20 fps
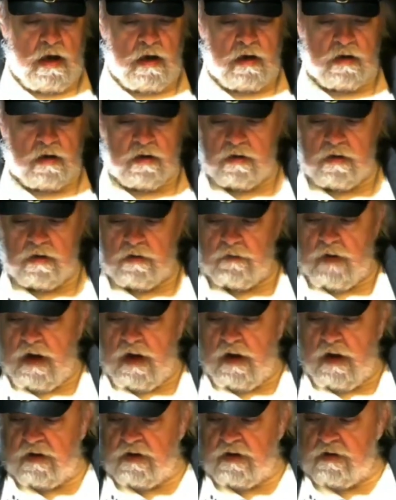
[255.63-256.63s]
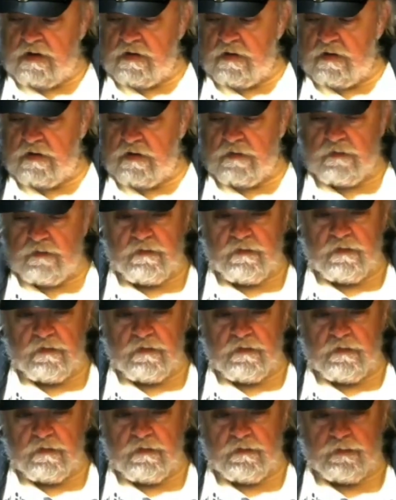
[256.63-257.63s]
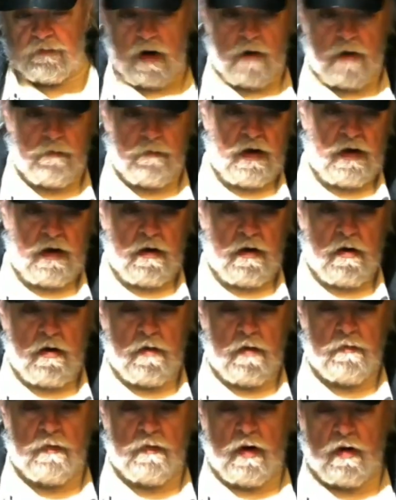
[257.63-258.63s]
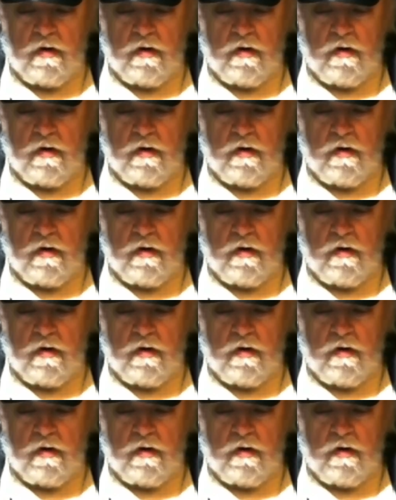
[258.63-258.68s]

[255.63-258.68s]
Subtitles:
I can prop my arm